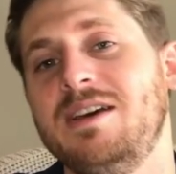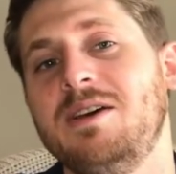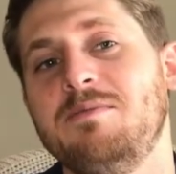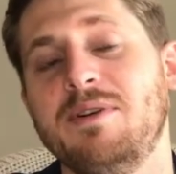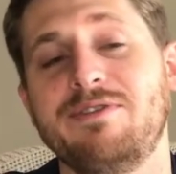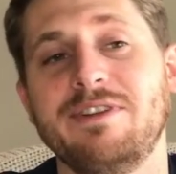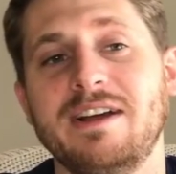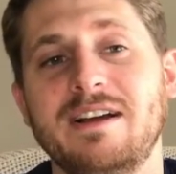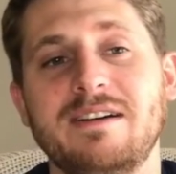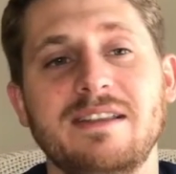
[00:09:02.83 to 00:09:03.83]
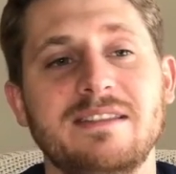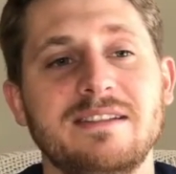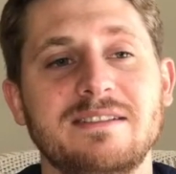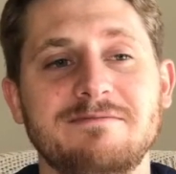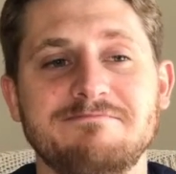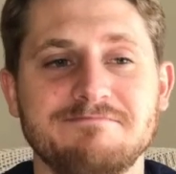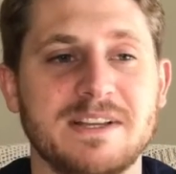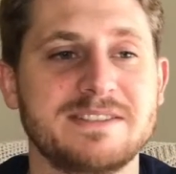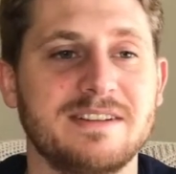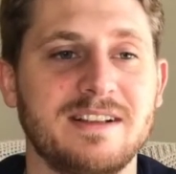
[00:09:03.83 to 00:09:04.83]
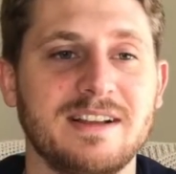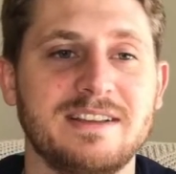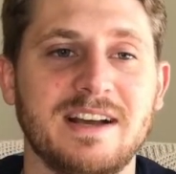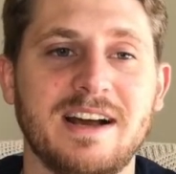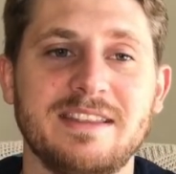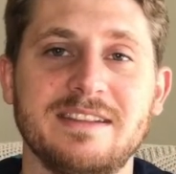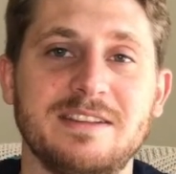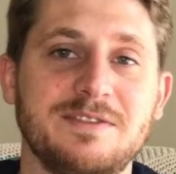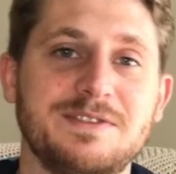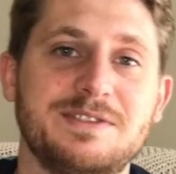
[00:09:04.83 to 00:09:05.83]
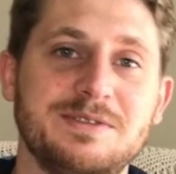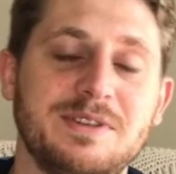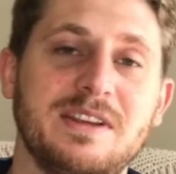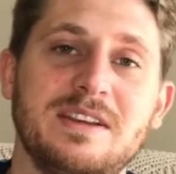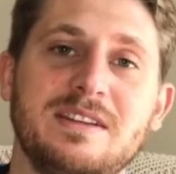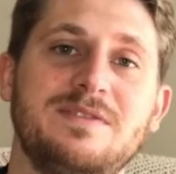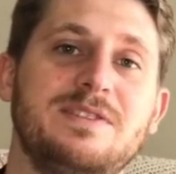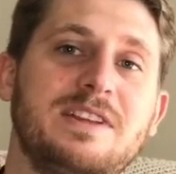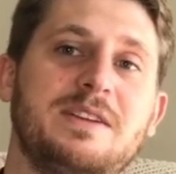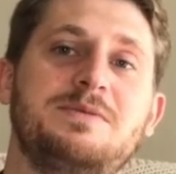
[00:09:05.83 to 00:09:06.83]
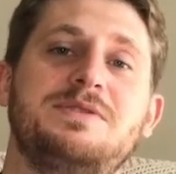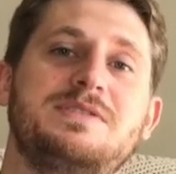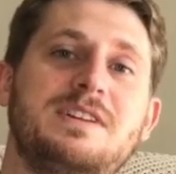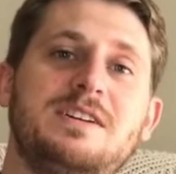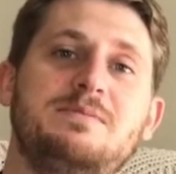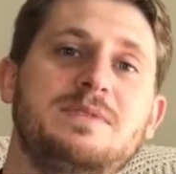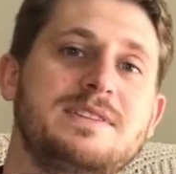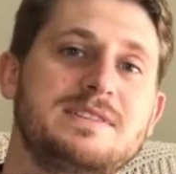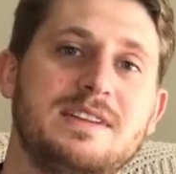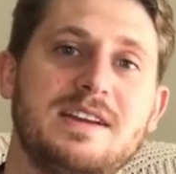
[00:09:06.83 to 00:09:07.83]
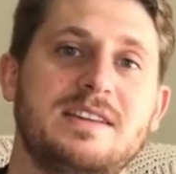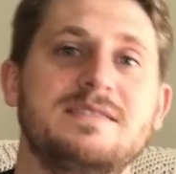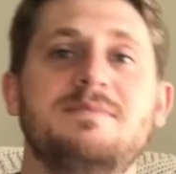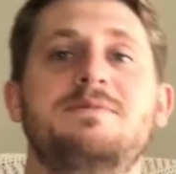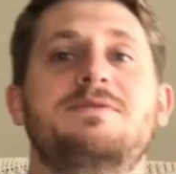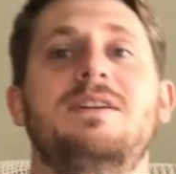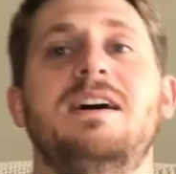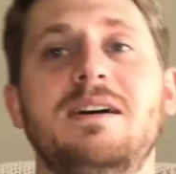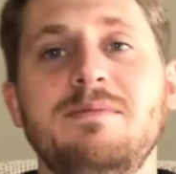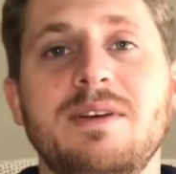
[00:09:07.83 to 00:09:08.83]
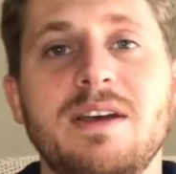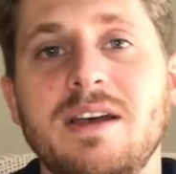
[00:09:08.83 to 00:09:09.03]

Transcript: But for now, I think that's all I got. Thank you for tuning in. If you like what you saw, please like and subscribe.